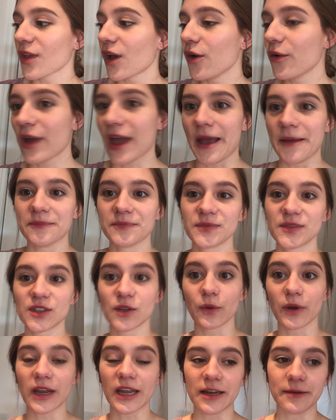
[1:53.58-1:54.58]
Okay,
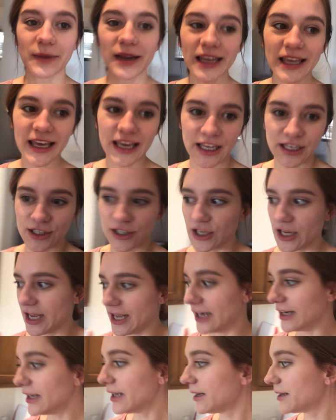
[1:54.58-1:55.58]
so we're in my
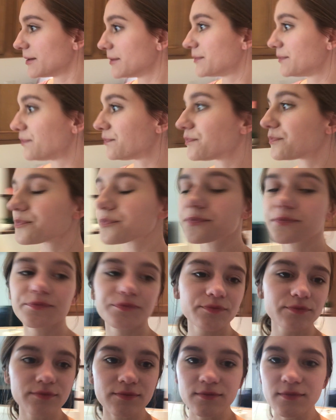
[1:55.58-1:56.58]
kitchen
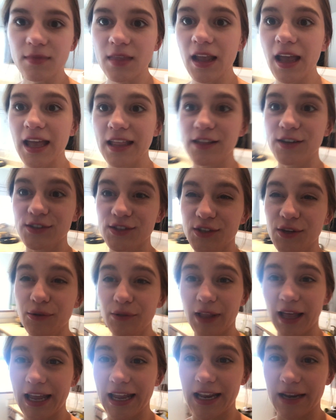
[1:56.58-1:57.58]
and there's no
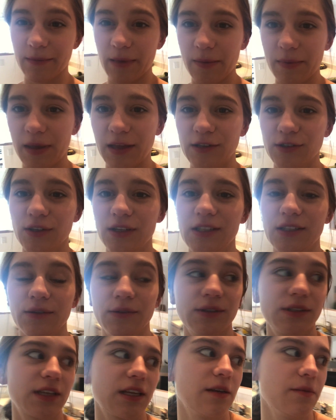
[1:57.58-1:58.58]
light in my pantry, so
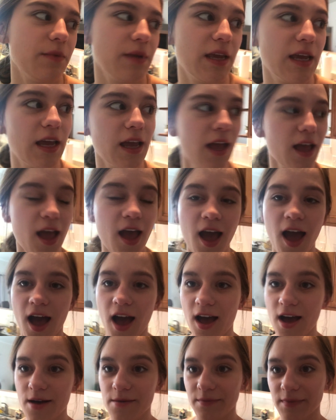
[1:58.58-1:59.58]
it's gonna be
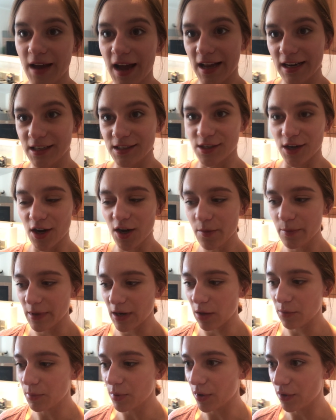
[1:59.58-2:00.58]
kind of dark, but
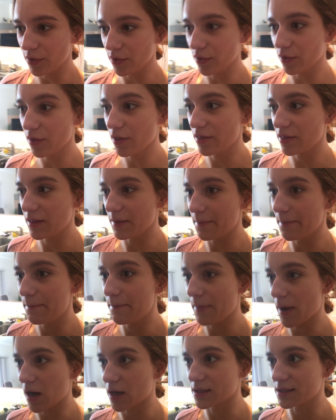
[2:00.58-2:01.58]
I'll pull the
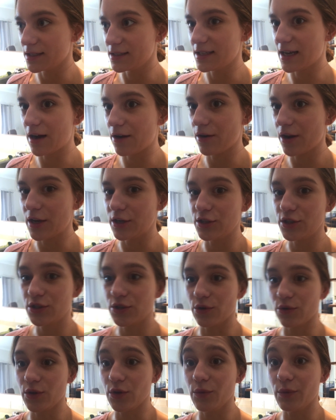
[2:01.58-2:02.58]
boxes out and
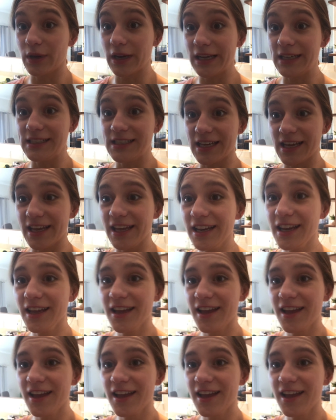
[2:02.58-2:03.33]
show you what I did.